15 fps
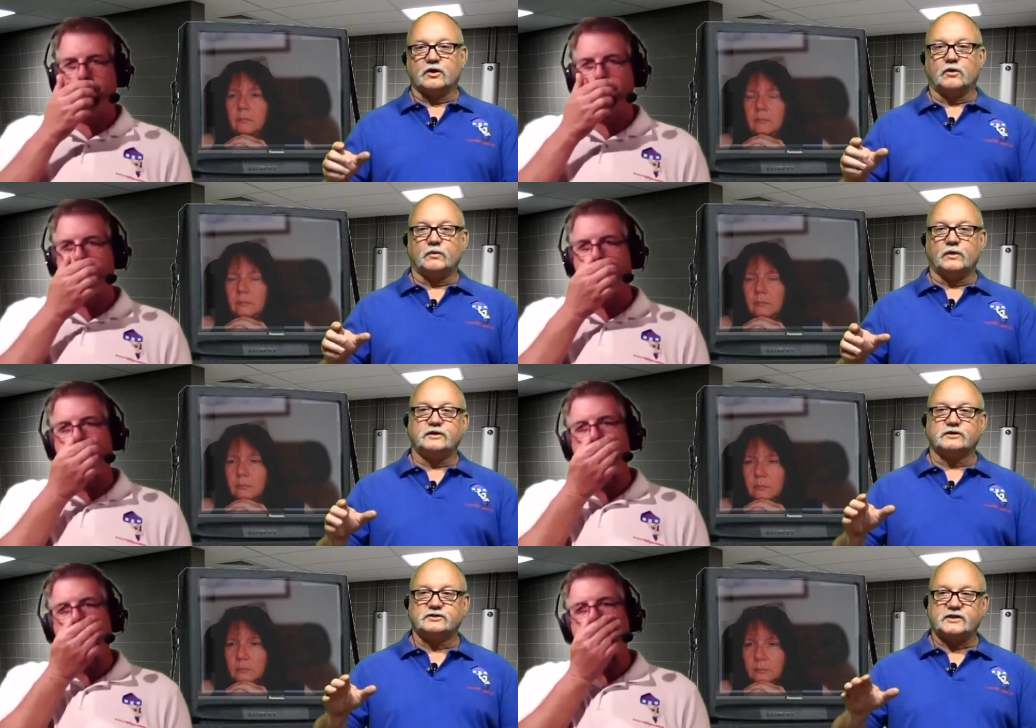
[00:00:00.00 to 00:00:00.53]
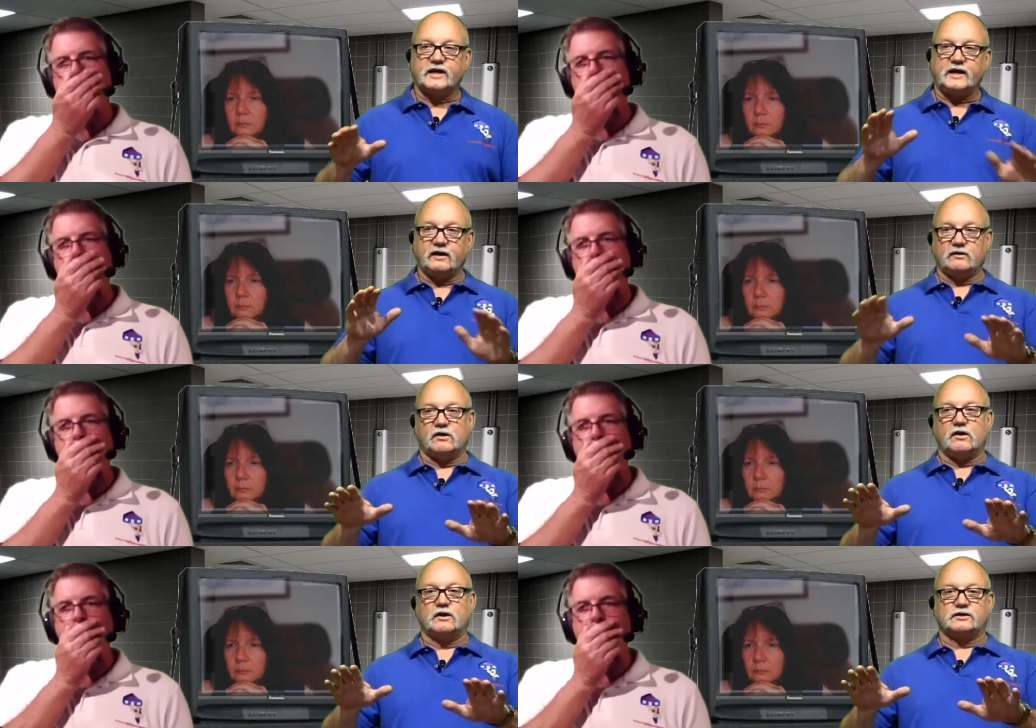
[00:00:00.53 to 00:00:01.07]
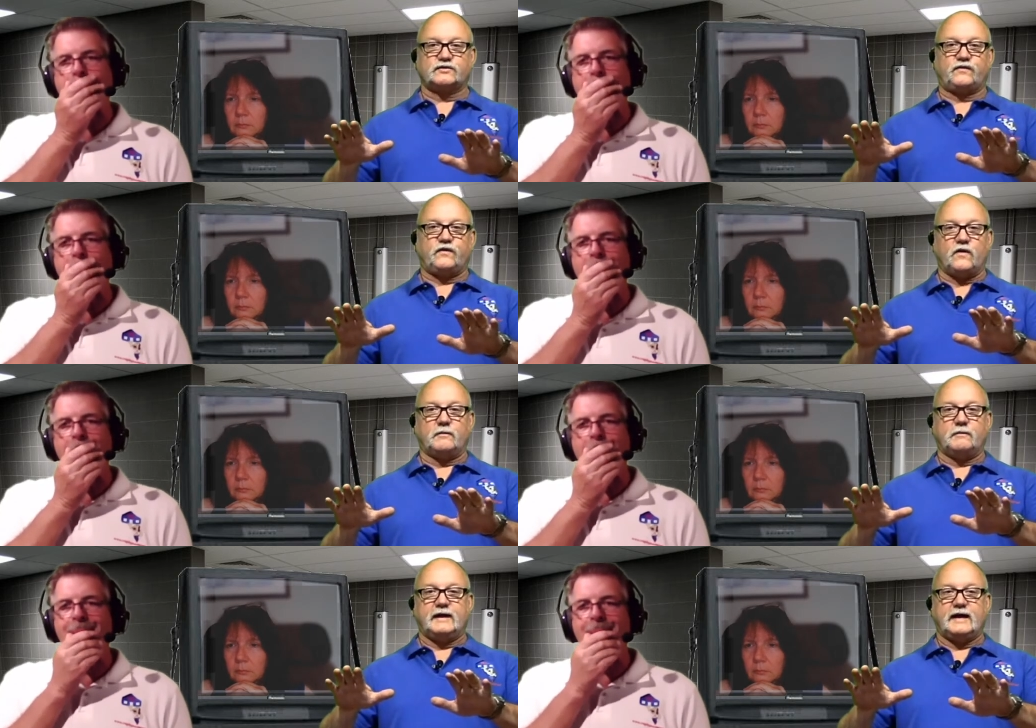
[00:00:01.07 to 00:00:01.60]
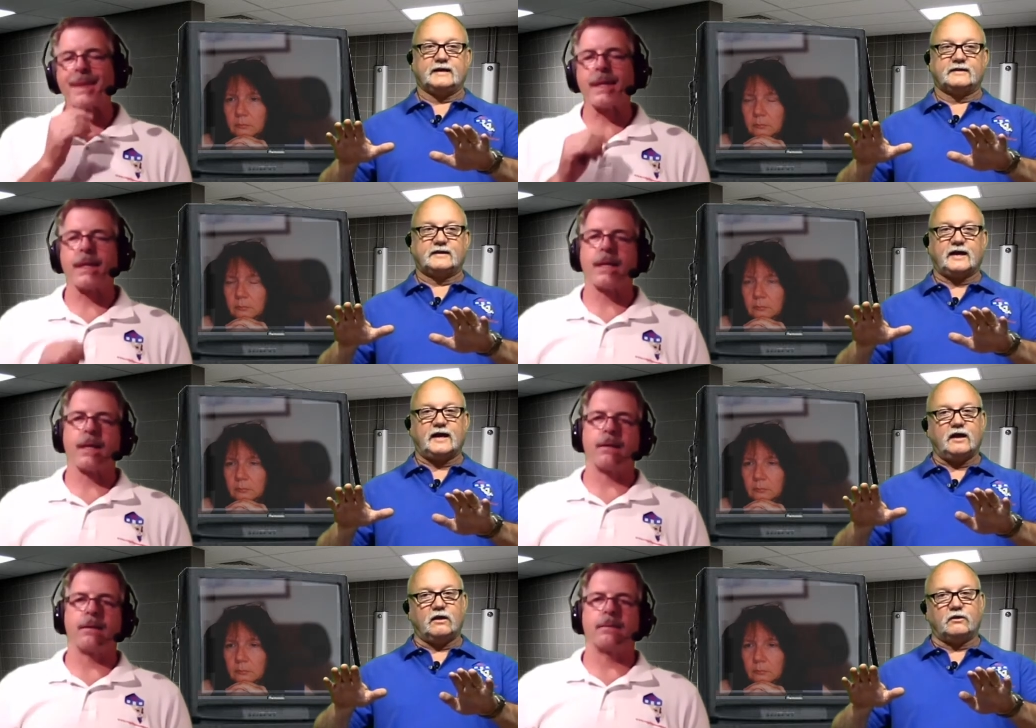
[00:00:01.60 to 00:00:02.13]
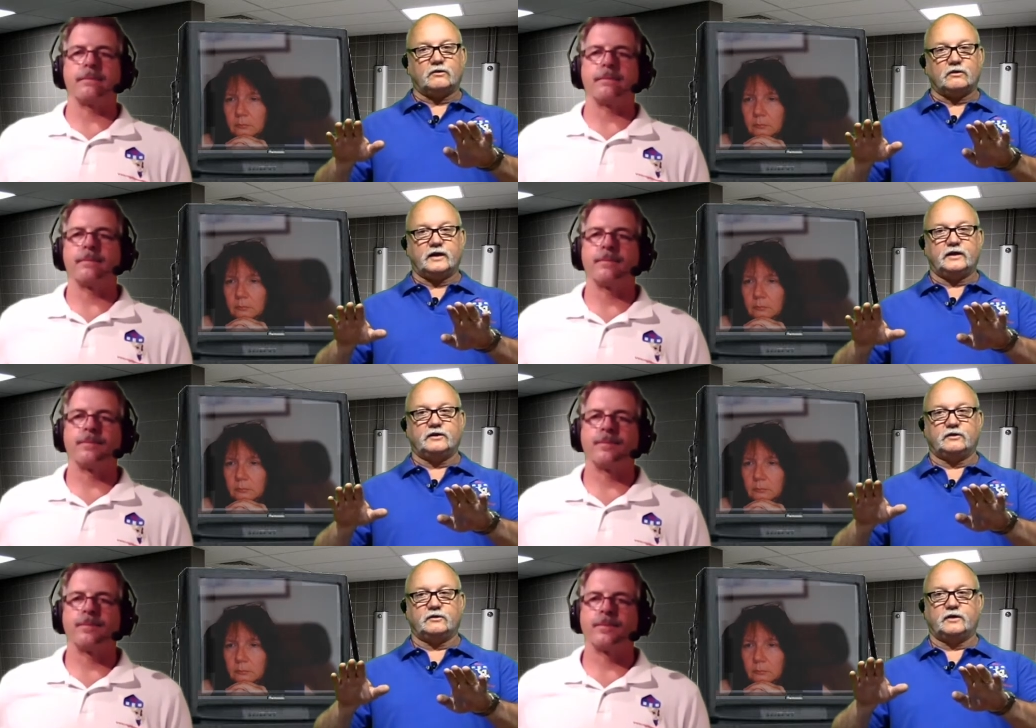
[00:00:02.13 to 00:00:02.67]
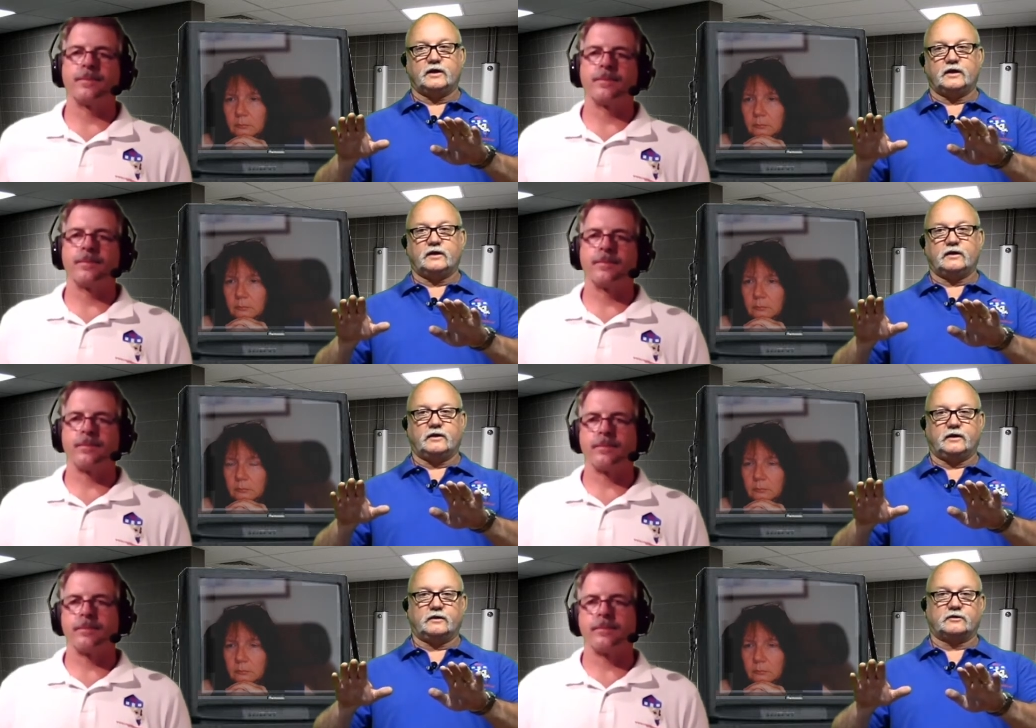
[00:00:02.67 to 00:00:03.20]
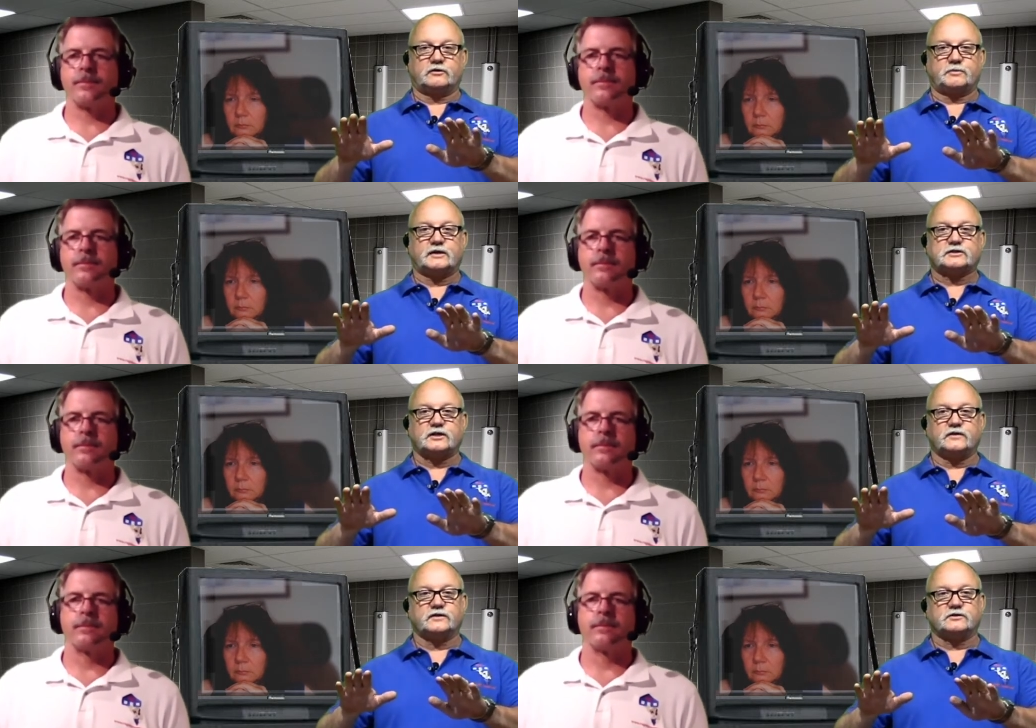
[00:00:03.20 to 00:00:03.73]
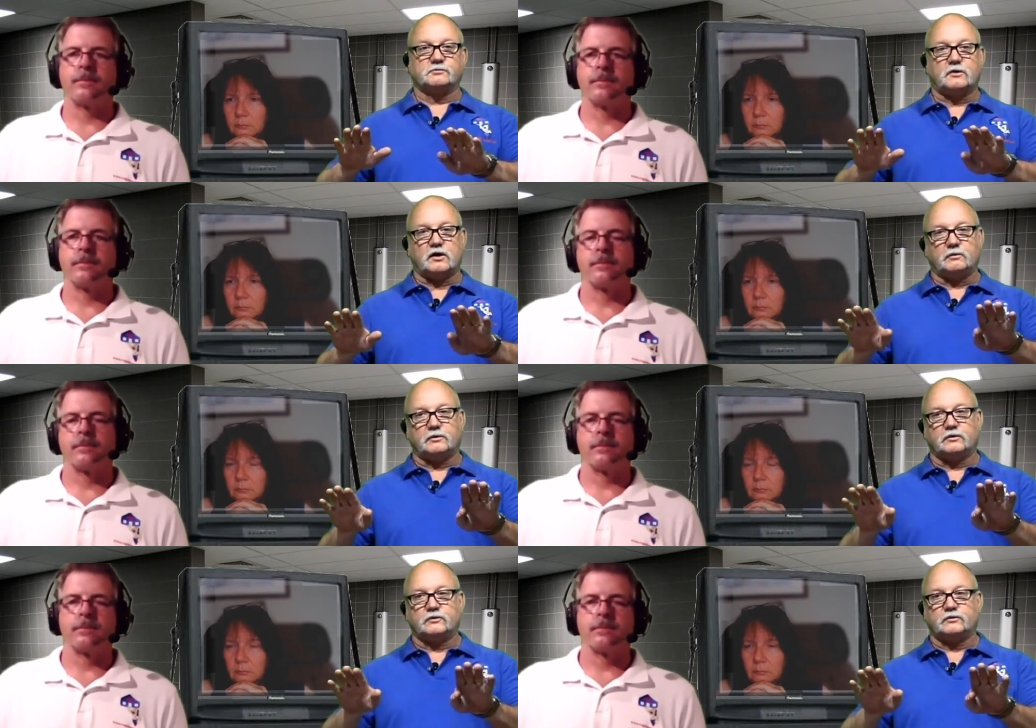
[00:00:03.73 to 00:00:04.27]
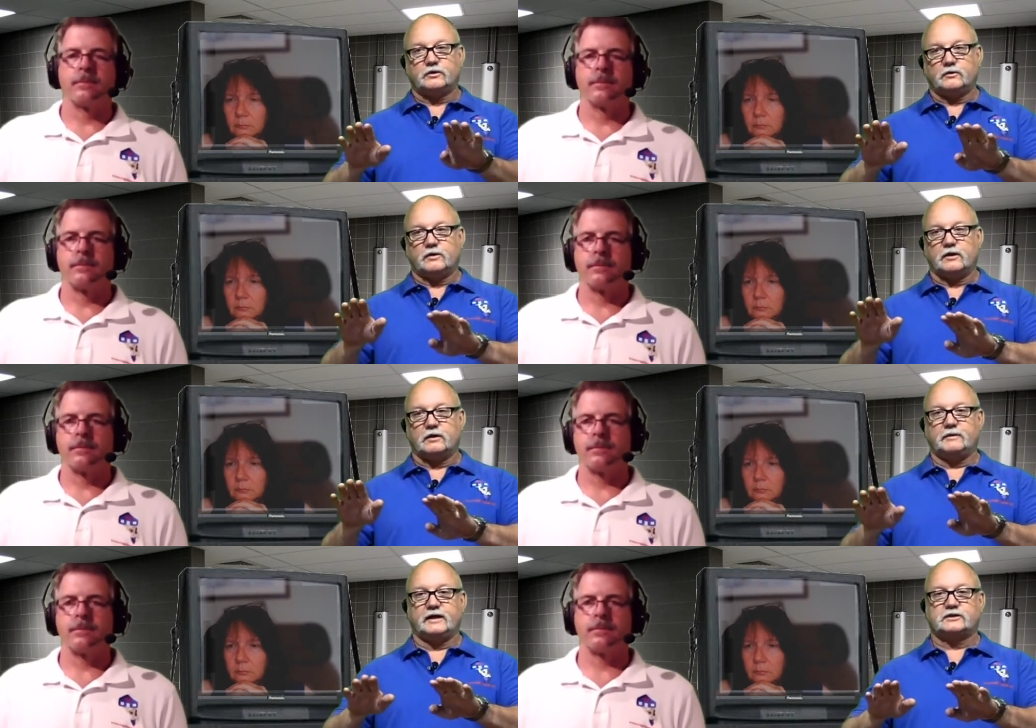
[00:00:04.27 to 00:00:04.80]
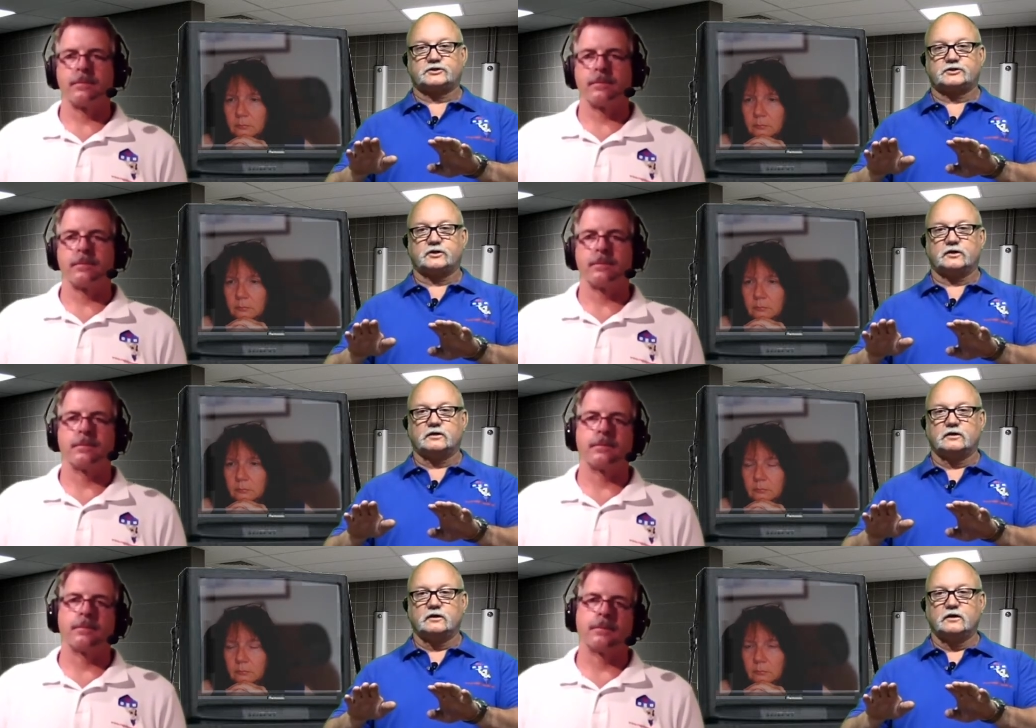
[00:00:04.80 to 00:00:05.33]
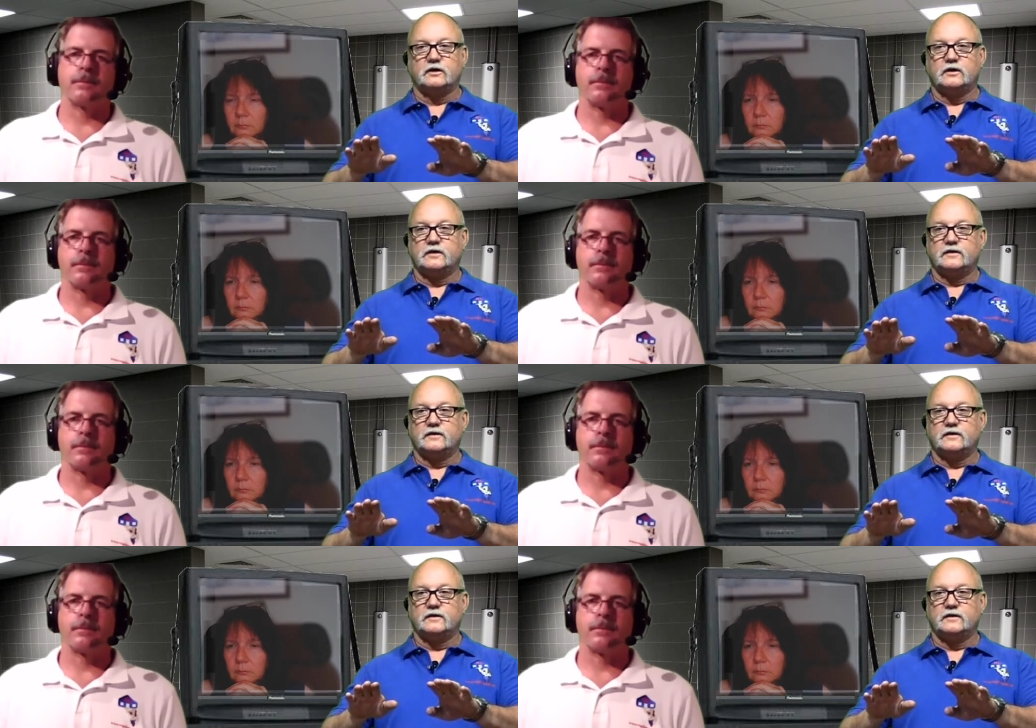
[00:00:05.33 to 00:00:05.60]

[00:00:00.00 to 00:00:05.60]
Speaker 1: so when you're setting large formatted tile, and you're and especially if it's marble, you want to make sure